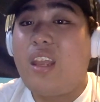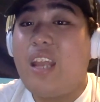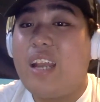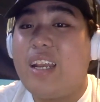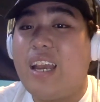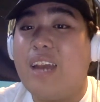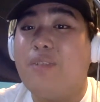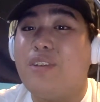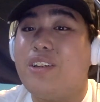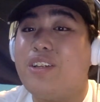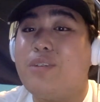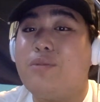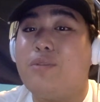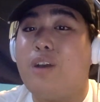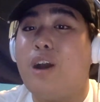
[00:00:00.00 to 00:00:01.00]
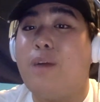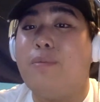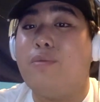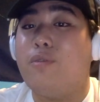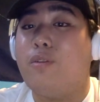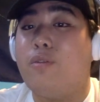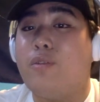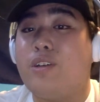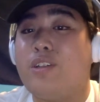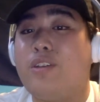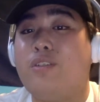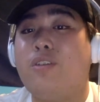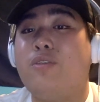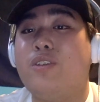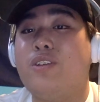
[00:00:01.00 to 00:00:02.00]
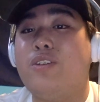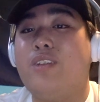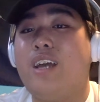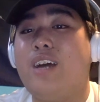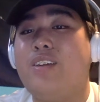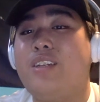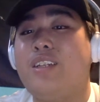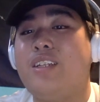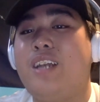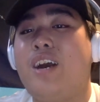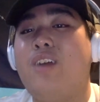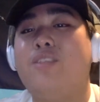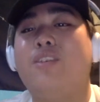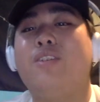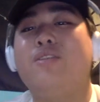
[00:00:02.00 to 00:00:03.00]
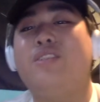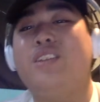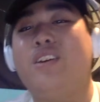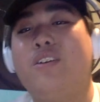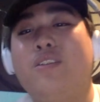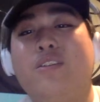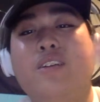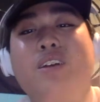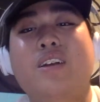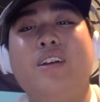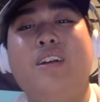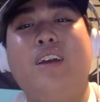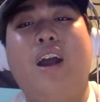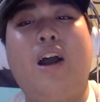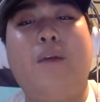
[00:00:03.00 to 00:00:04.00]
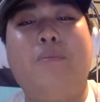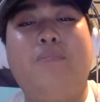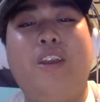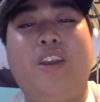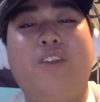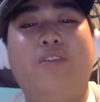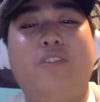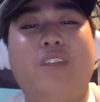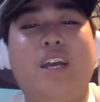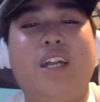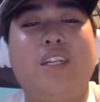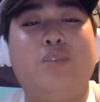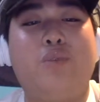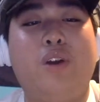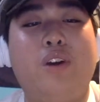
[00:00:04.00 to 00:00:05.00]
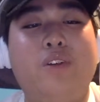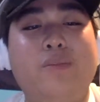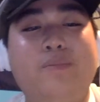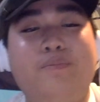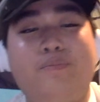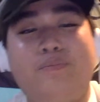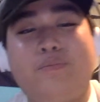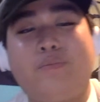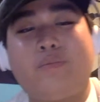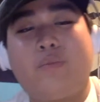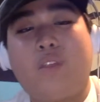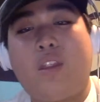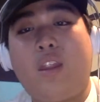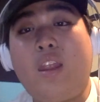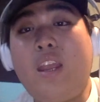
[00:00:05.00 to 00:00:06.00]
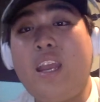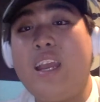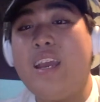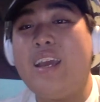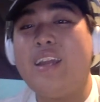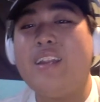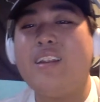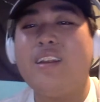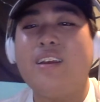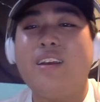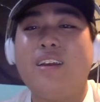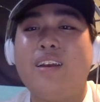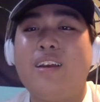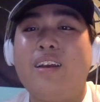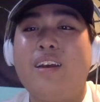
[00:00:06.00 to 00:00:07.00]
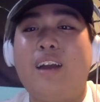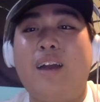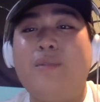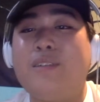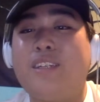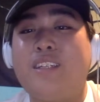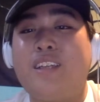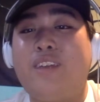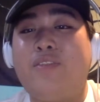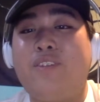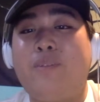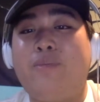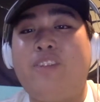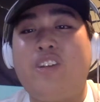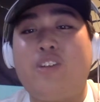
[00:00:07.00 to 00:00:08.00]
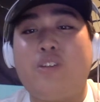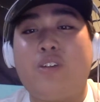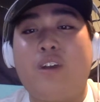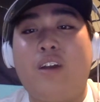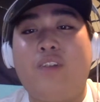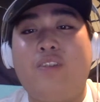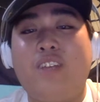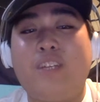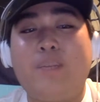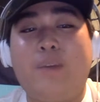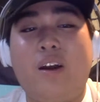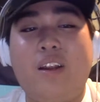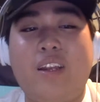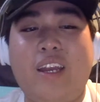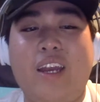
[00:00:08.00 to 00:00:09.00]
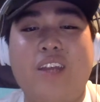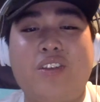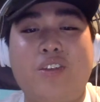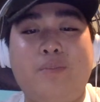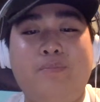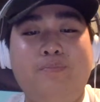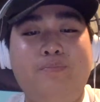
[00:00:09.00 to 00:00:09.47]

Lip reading: Again, we're still over 2,000 downloads, so thank you for that as well. And I'm just excited for the future of this podcast.